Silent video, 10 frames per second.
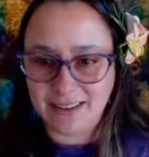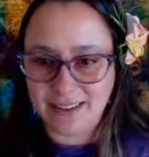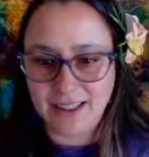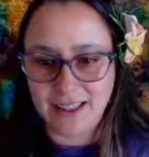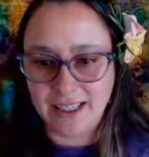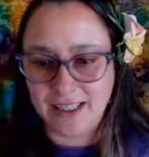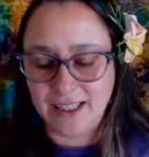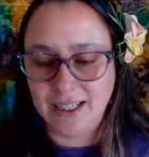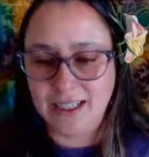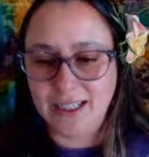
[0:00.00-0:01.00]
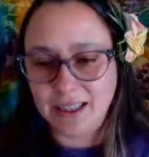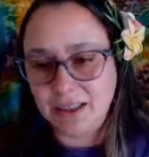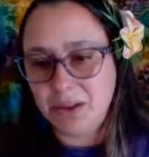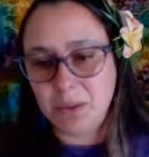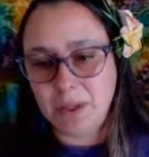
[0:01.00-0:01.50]
And then
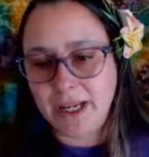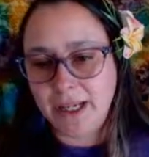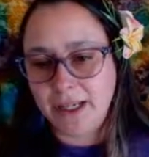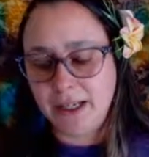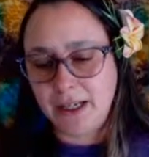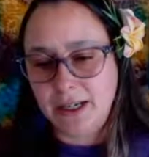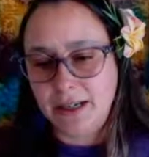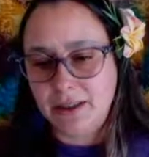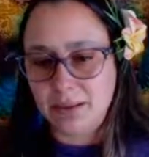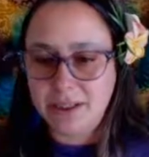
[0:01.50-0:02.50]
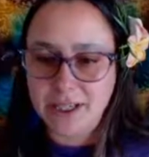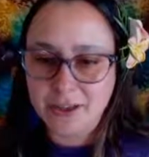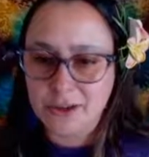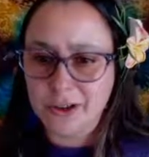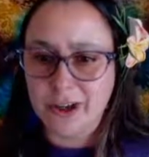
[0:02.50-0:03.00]
the way the
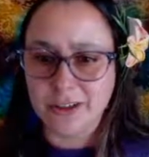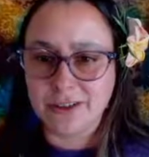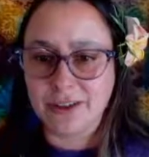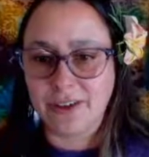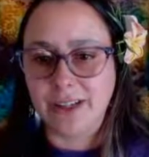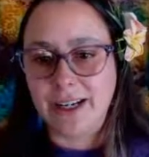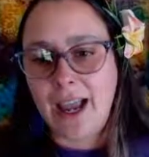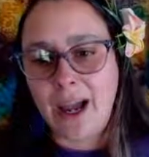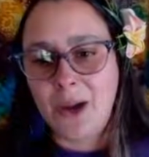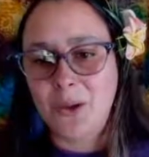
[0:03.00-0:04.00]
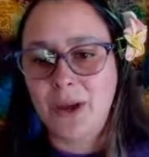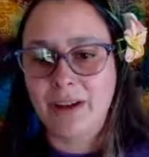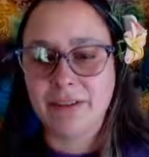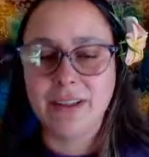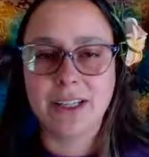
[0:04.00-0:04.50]
botanical gardens are laid out,
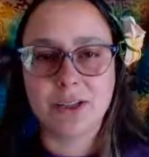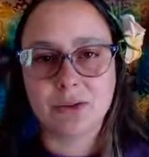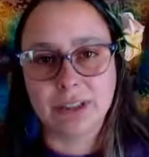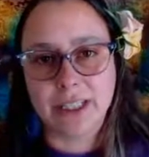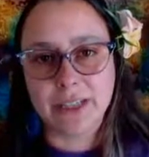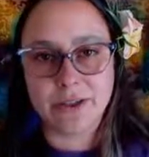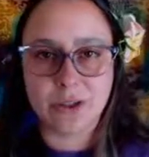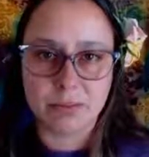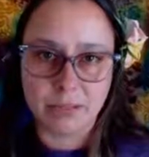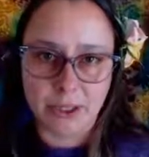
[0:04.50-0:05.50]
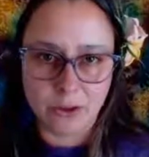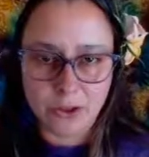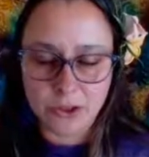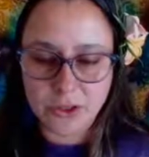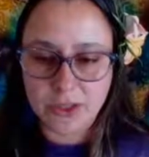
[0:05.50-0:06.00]
everything is really
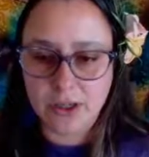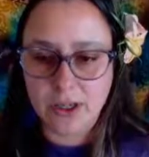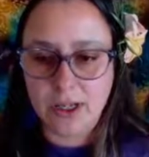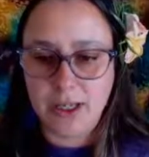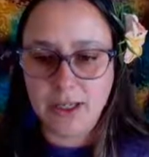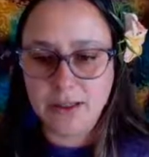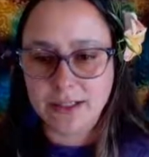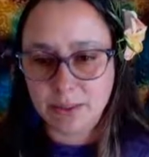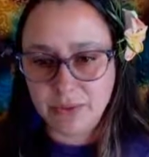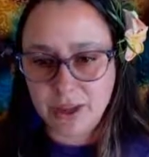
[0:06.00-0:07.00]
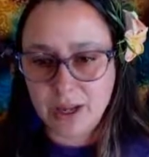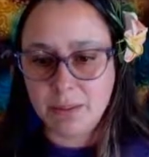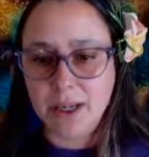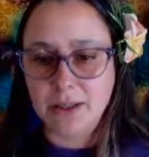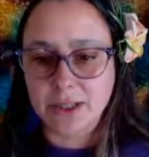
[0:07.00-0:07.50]
intermingled in some of them.
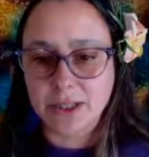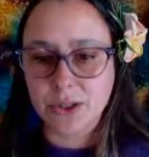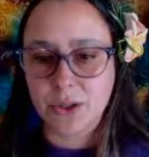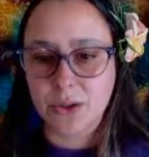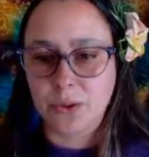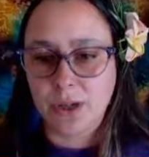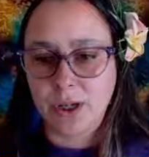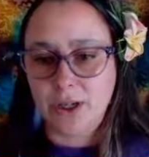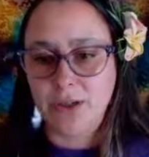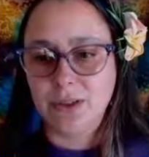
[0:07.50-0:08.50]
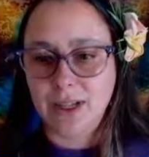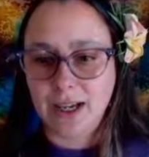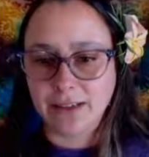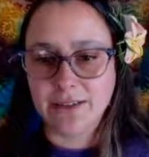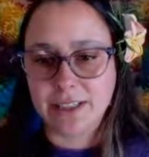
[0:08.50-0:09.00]
And so you can kind
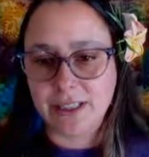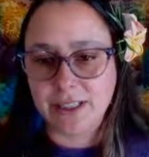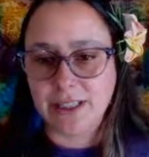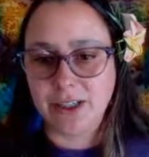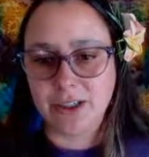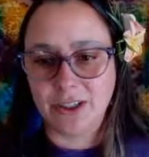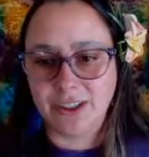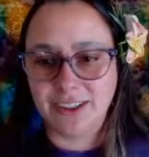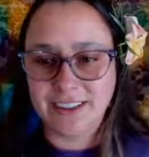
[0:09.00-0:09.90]
of see here,